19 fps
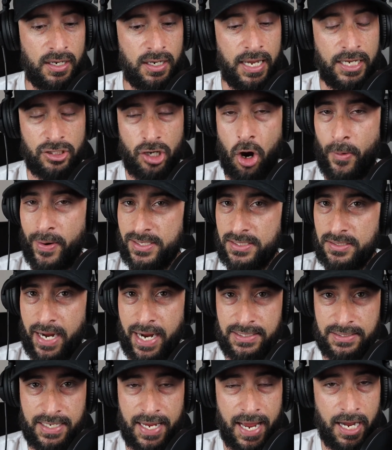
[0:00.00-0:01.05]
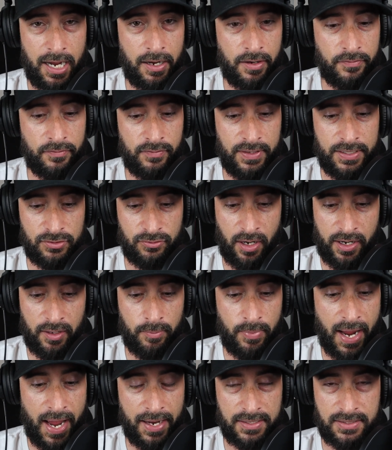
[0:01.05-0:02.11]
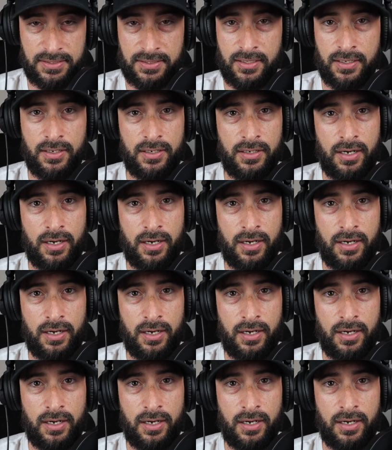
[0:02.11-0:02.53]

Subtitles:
It's always nice to have these running backs